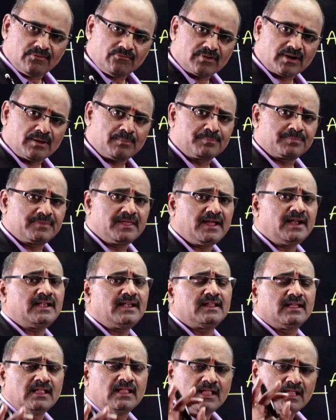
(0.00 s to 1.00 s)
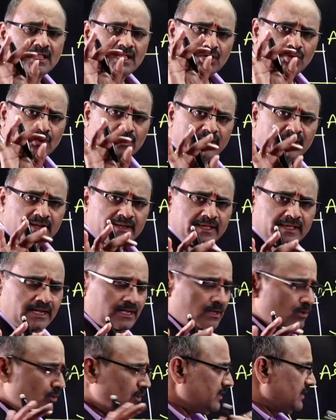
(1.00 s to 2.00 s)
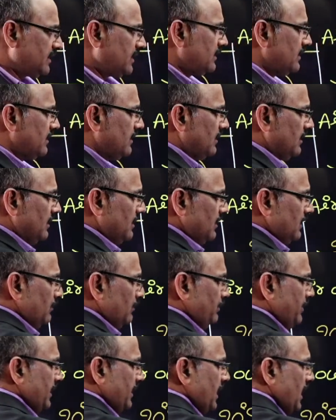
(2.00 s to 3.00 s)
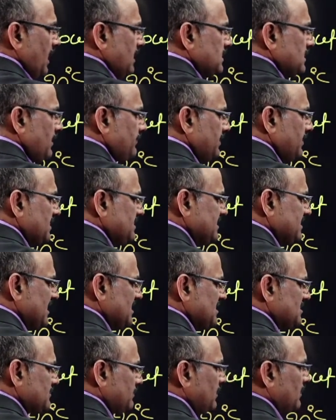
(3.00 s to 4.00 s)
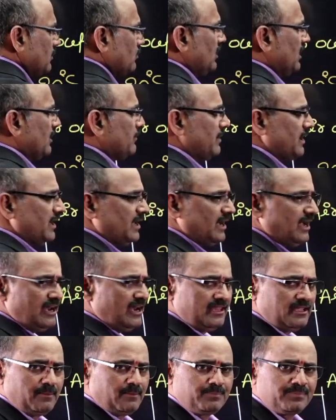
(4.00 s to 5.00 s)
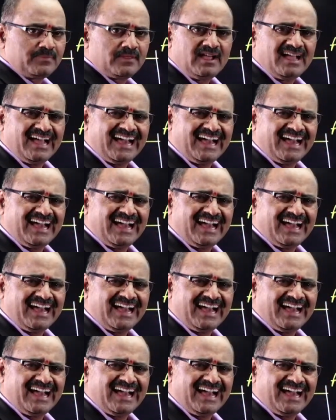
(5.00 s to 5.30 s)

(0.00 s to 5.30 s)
From that, you can conclude that because of the sensible cooling mechanism,